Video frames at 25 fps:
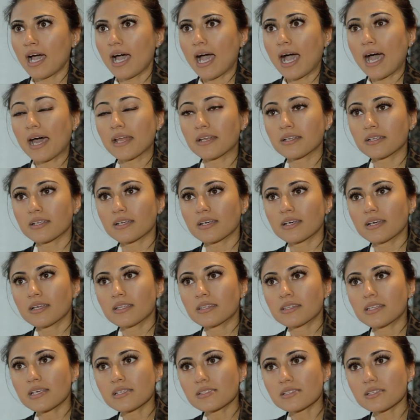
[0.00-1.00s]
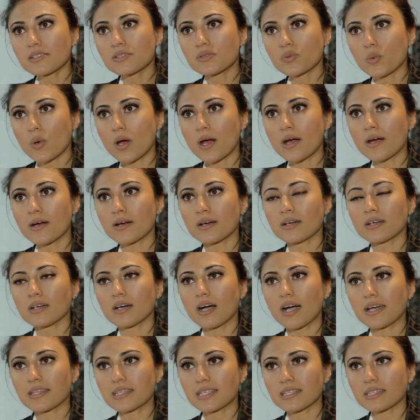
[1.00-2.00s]
And this is where
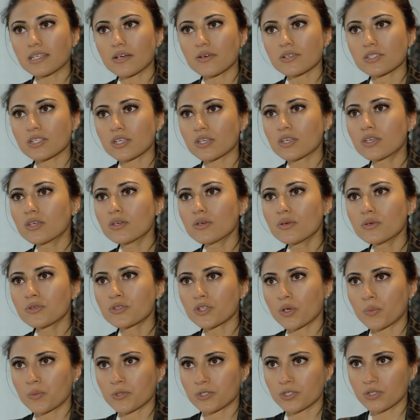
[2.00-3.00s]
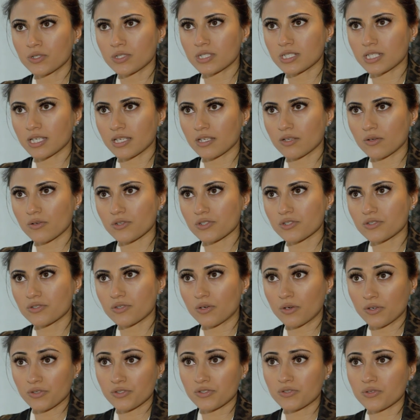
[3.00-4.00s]
I think there is a huge opportunity in
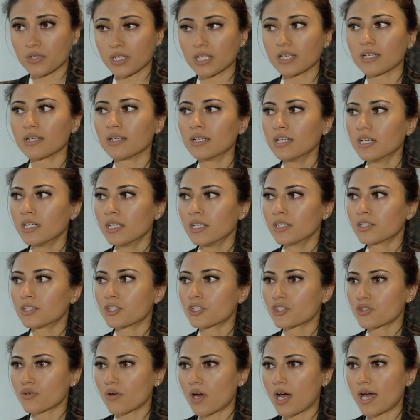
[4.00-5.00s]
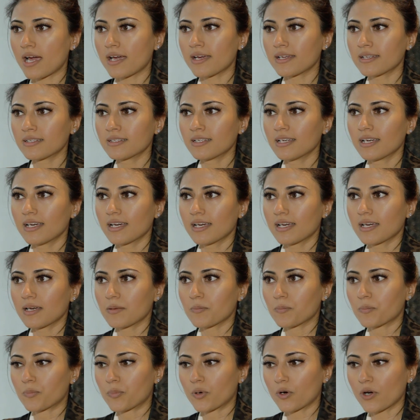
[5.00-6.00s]
Austria to try and
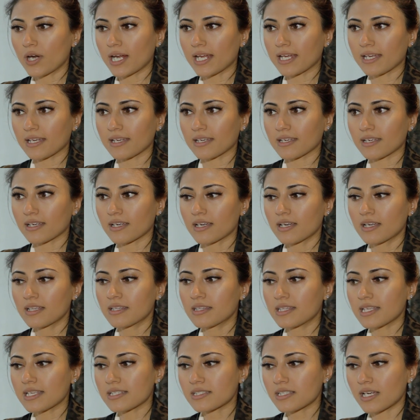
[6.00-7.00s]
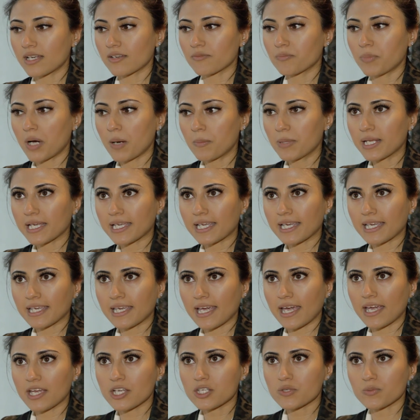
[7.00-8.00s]
bring these kind of public
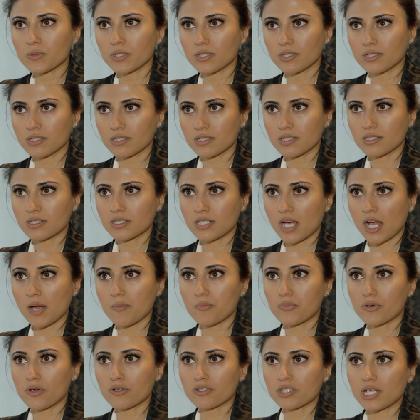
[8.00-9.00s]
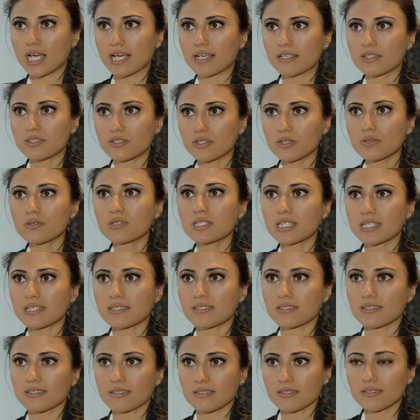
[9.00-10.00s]
engagement type projects to
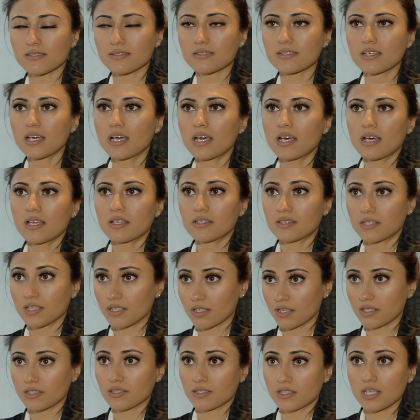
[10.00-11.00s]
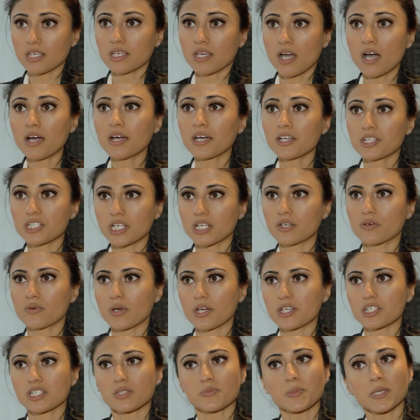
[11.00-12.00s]
citizens, the younger
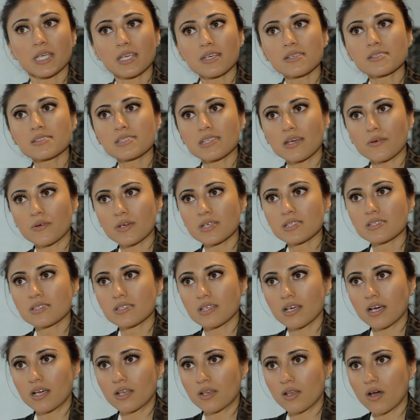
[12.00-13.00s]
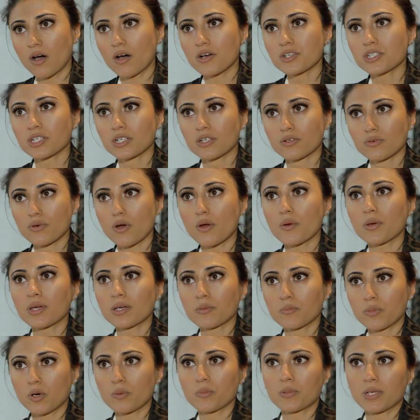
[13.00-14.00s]
generations, because there is a larger
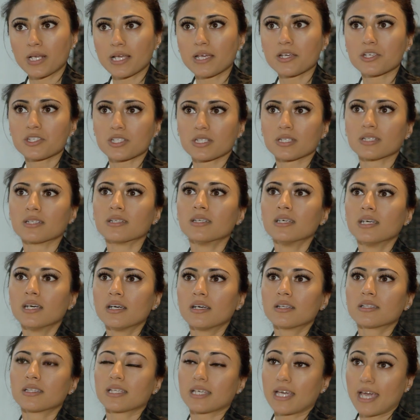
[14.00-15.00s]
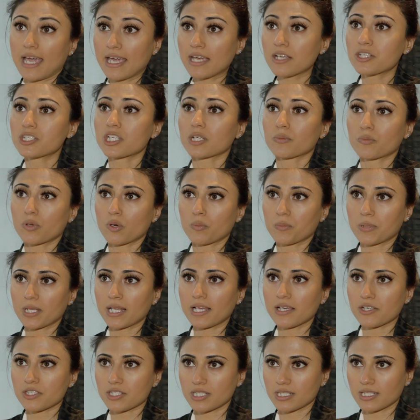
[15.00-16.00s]
growing population, the aging
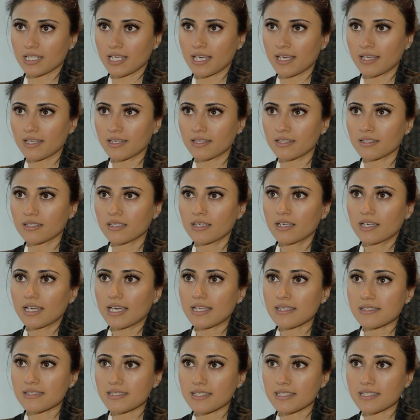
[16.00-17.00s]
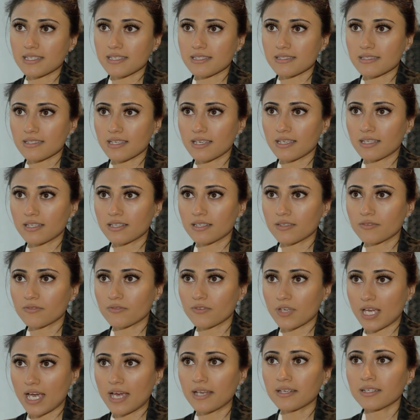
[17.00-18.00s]
population in cities in
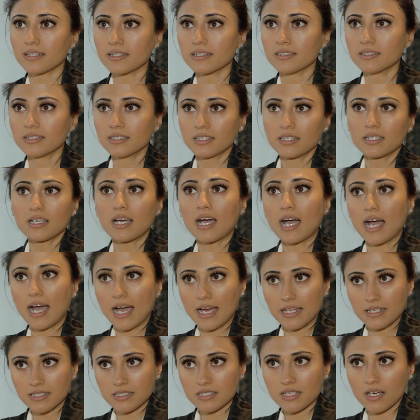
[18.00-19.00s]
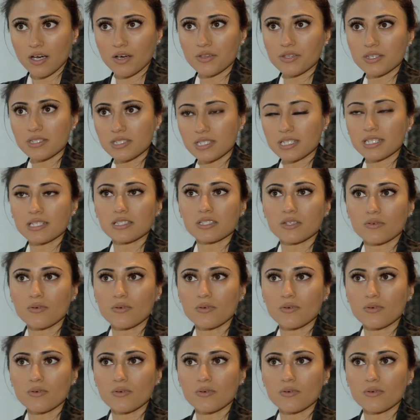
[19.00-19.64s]
Vienna and other cities